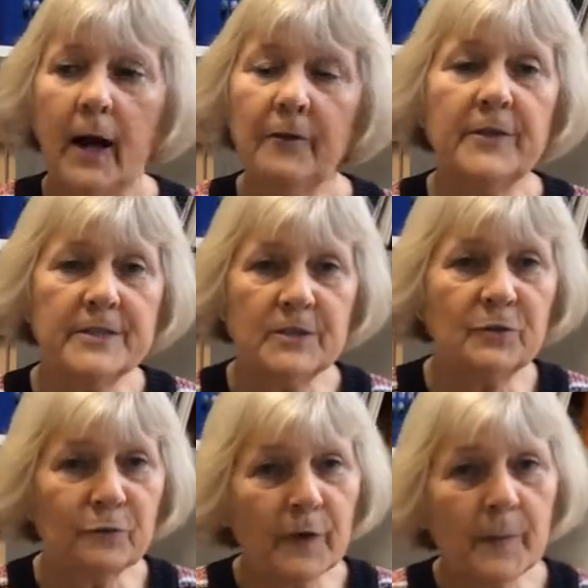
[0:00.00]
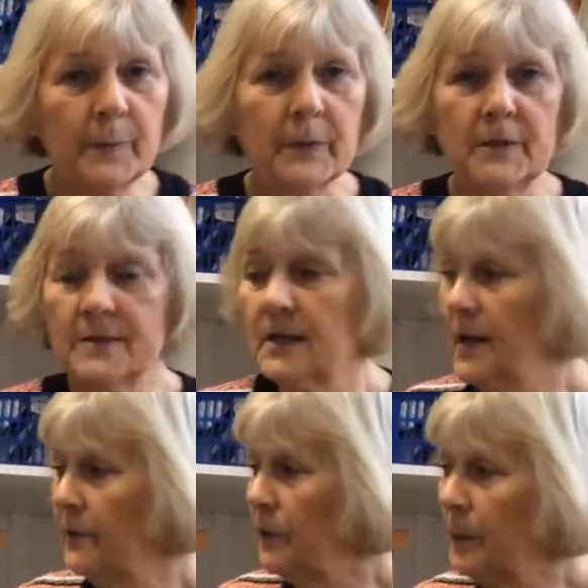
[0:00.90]
and this is fabulous
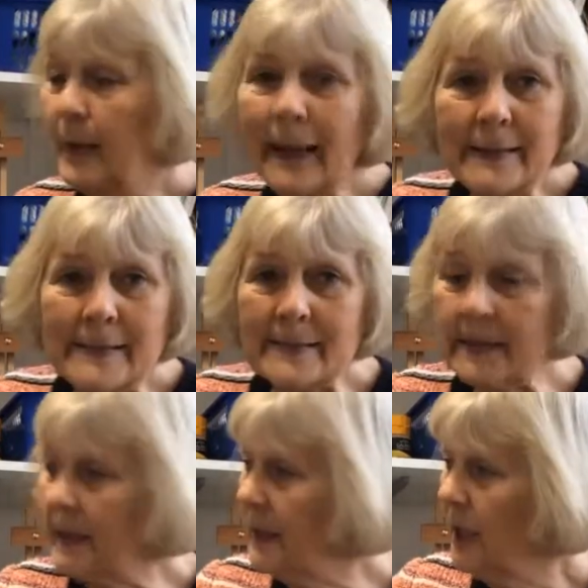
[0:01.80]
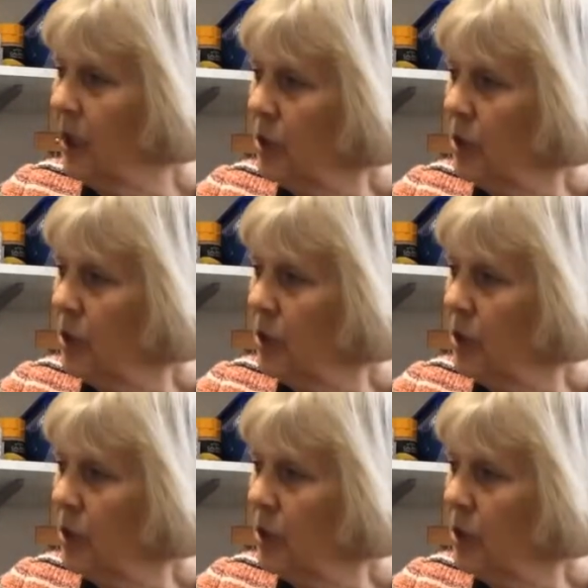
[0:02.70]
for blending